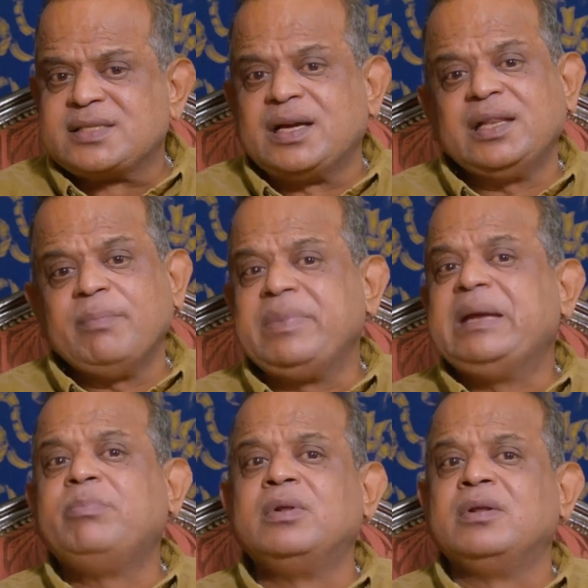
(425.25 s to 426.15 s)
are the
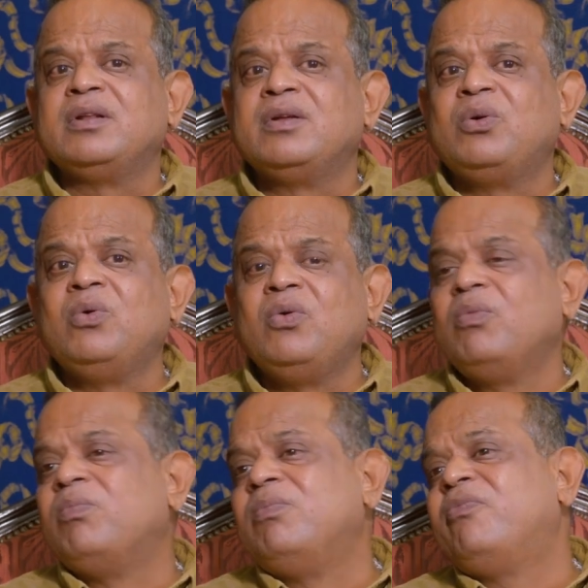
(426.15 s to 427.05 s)
people
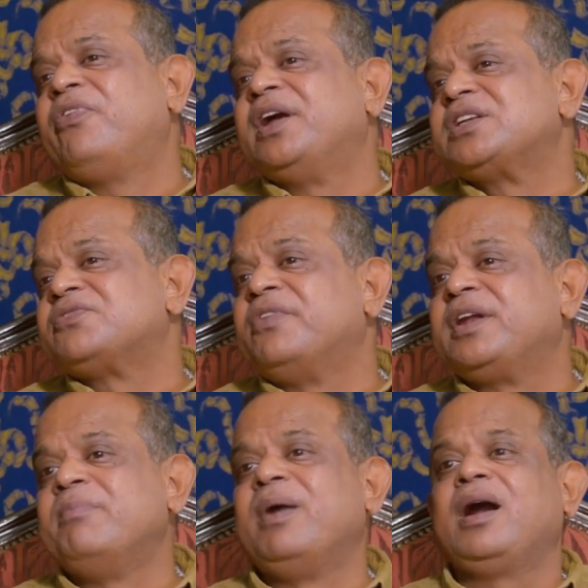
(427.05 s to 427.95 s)
who fares
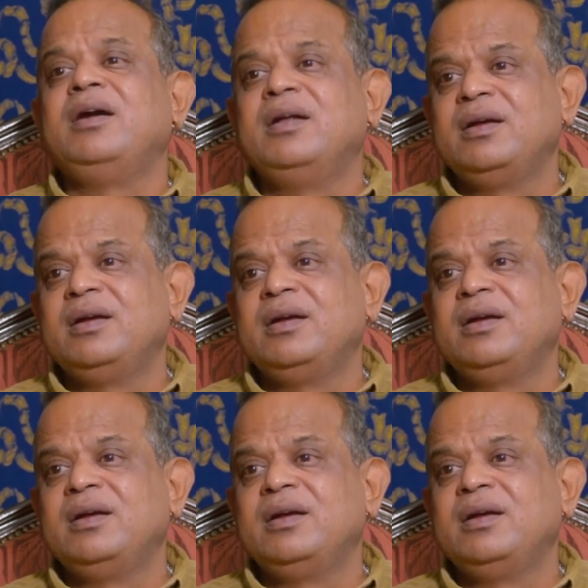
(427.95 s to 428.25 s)
very bad.